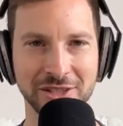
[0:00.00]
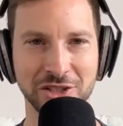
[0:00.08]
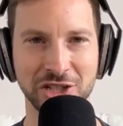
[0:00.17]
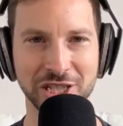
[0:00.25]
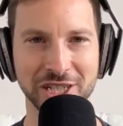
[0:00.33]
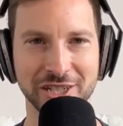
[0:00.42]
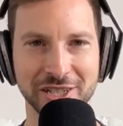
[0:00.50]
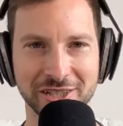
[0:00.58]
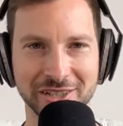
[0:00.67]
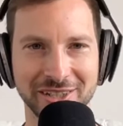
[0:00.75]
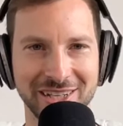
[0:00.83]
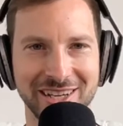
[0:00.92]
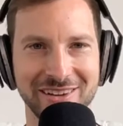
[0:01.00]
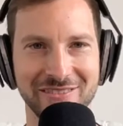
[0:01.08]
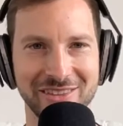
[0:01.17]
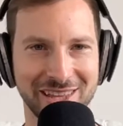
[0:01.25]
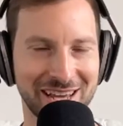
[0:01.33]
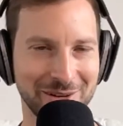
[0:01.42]
cheered,
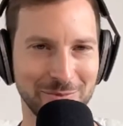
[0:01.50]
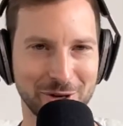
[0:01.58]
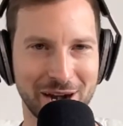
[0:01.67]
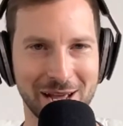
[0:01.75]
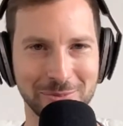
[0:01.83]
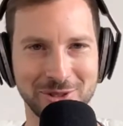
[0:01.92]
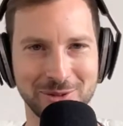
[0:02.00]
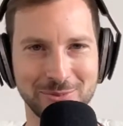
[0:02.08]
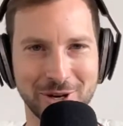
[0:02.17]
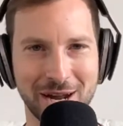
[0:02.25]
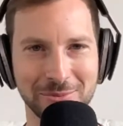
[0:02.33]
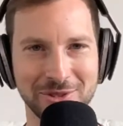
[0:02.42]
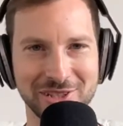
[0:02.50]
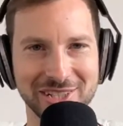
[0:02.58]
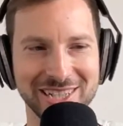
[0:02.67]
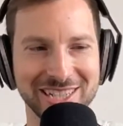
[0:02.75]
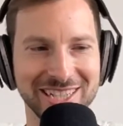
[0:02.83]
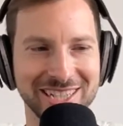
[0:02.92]
that perhaps
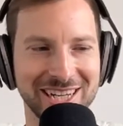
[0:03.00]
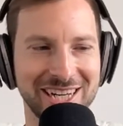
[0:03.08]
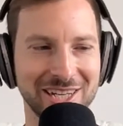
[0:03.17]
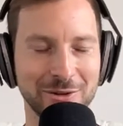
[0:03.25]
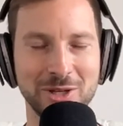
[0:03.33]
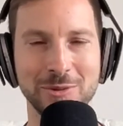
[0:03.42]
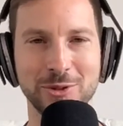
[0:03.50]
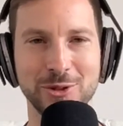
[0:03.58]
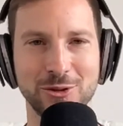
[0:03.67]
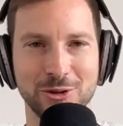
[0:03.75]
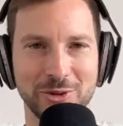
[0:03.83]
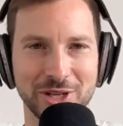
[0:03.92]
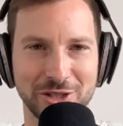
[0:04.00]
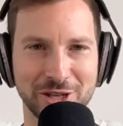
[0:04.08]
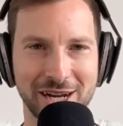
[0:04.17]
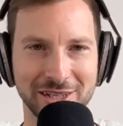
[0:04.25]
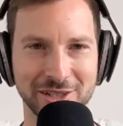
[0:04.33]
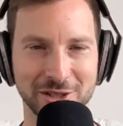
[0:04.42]
the people who would be
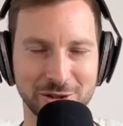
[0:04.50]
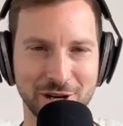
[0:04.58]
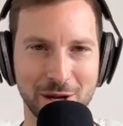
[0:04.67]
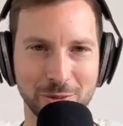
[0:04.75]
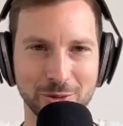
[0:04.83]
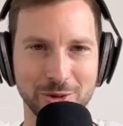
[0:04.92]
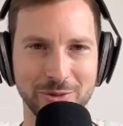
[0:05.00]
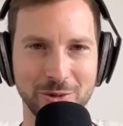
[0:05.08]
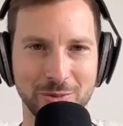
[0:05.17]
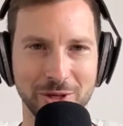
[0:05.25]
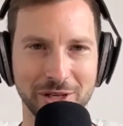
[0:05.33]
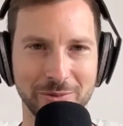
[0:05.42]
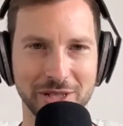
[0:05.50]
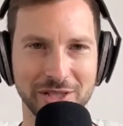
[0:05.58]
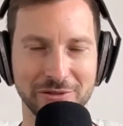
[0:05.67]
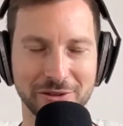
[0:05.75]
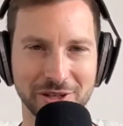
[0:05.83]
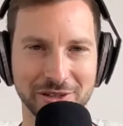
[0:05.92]
attracted to Scrabble would be a bit different.